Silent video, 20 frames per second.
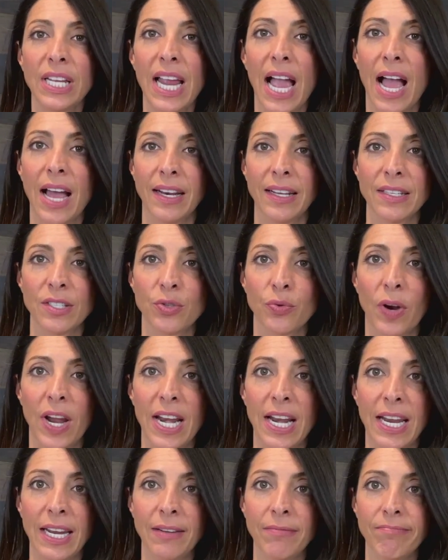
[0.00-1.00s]
honest
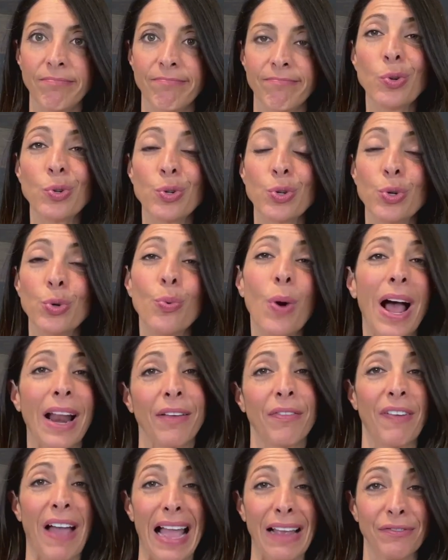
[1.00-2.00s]
rating, 2 out
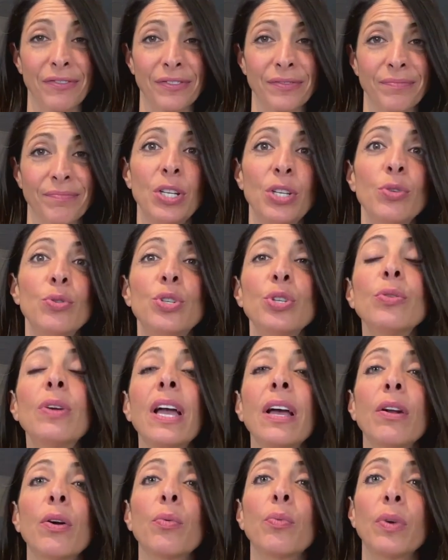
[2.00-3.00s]
of 5. You do
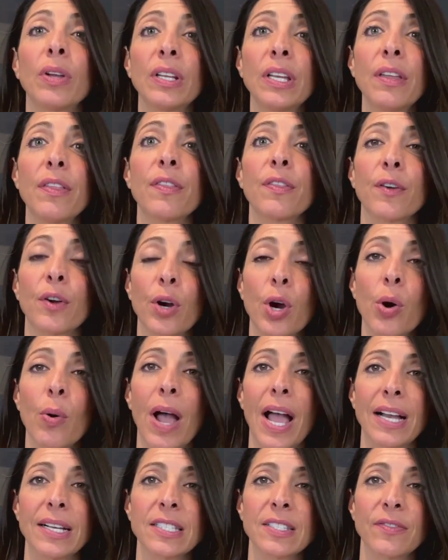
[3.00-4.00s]
get a really thorough
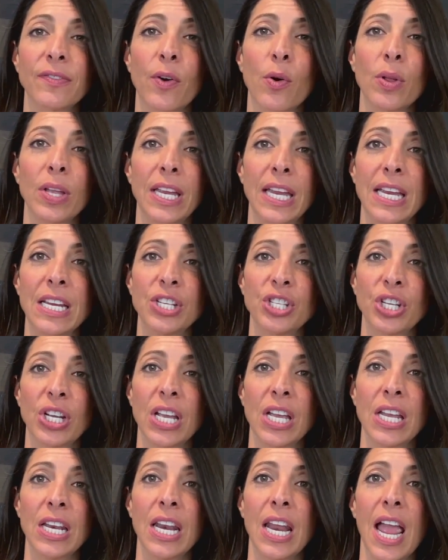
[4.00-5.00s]

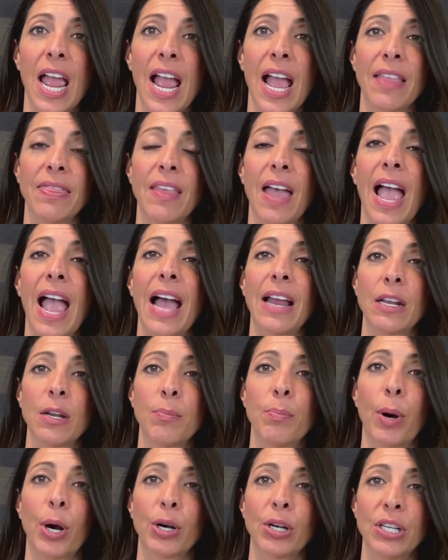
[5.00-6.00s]
exfoliation and the
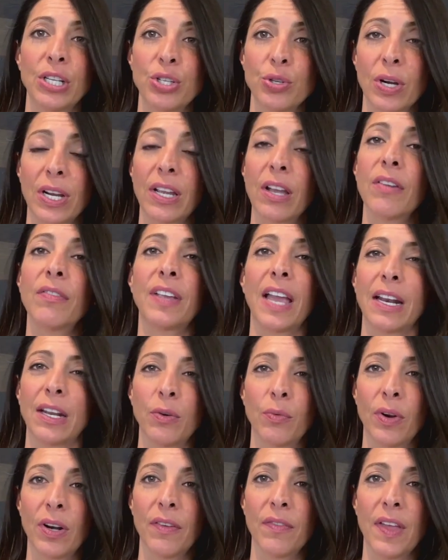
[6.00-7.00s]
added party trick of
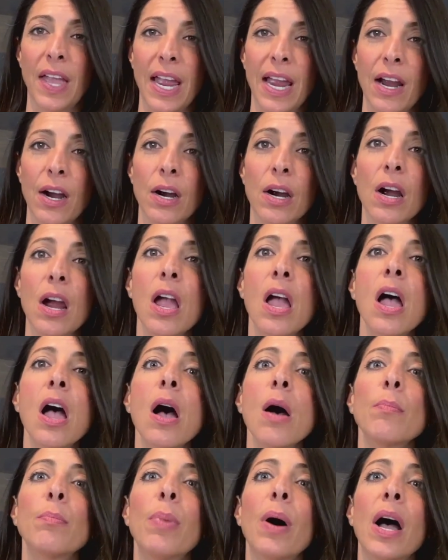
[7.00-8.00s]
getting rid of the hair,
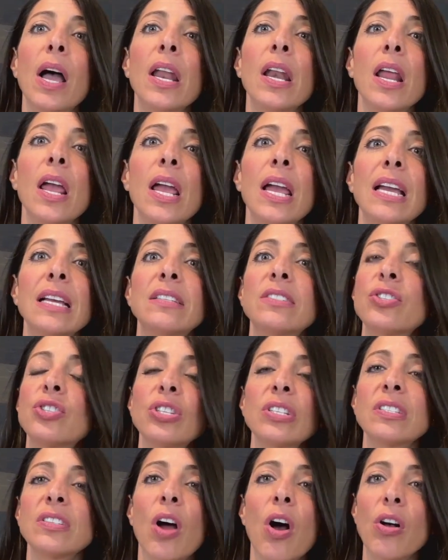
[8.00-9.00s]
but it's
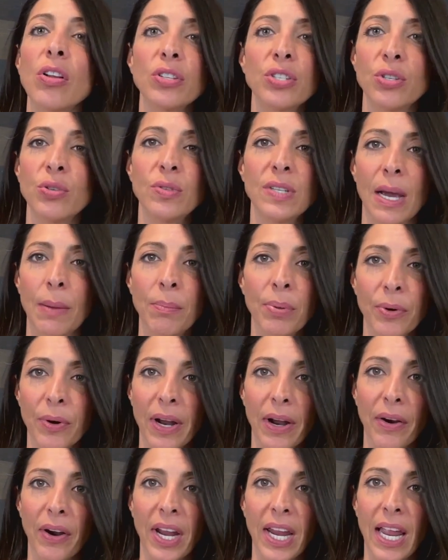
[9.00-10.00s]
just all too
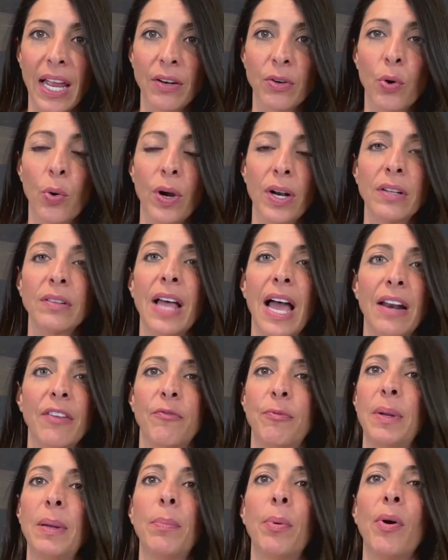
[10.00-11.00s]
temporary. And quite a lot
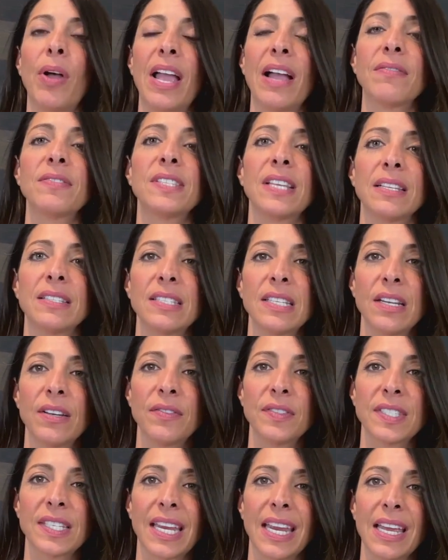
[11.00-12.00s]
of people have
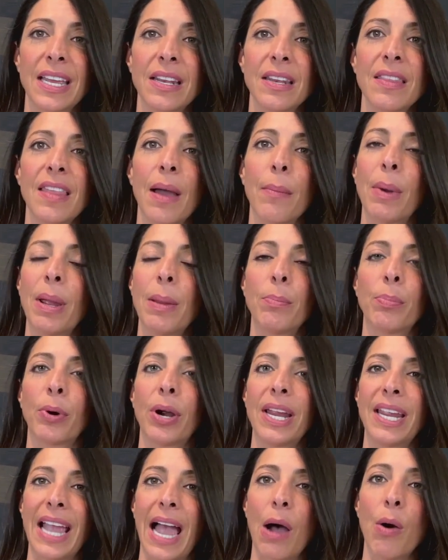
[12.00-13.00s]
sensitive skin that might
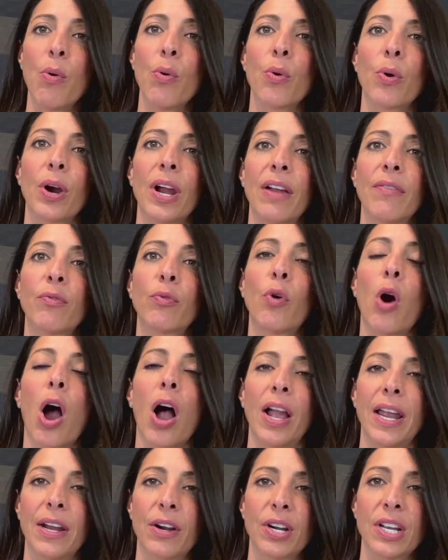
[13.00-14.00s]
break out or have
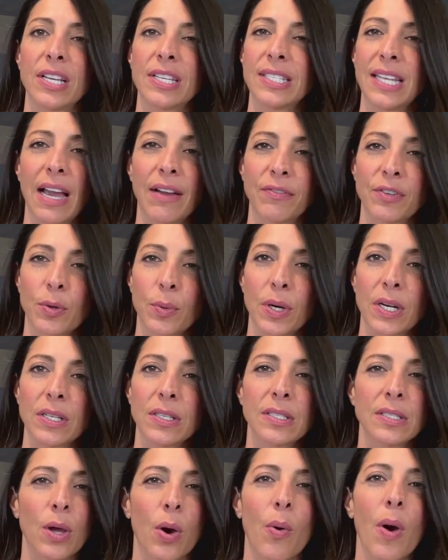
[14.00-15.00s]
raw areas
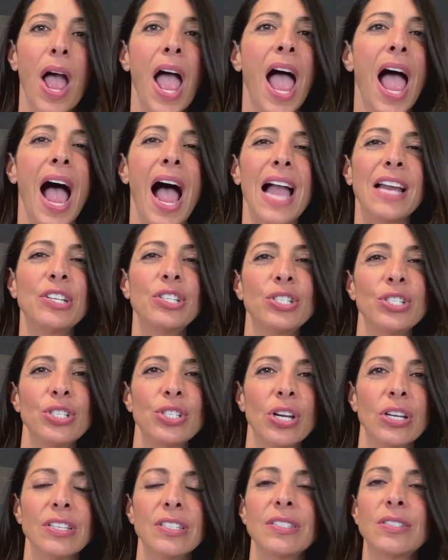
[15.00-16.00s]
afterwards. So I
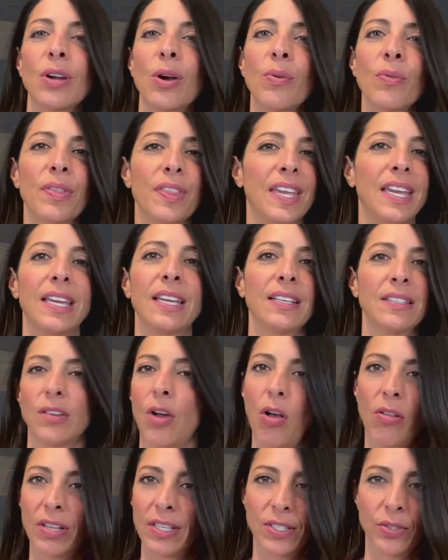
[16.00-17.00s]
just don't think it's
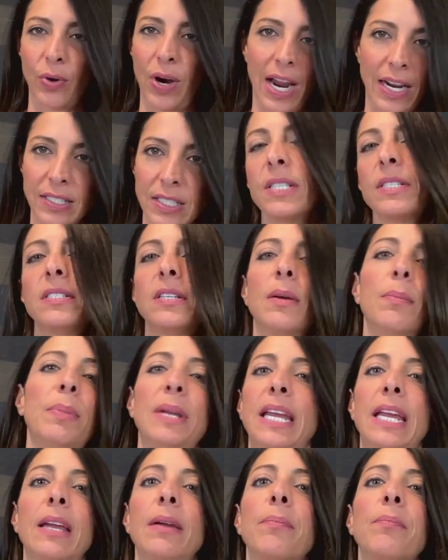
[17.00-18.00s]
all it's cracked up to
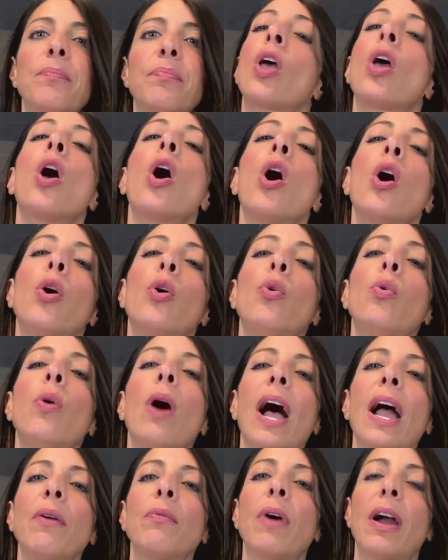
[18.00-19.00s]
be. Who
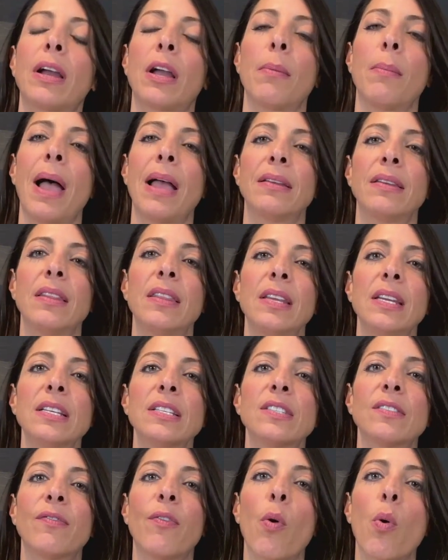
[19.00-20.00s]
I recommend
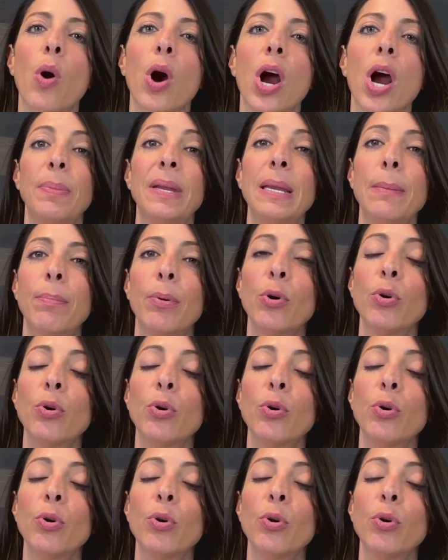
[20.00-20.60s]
these for: people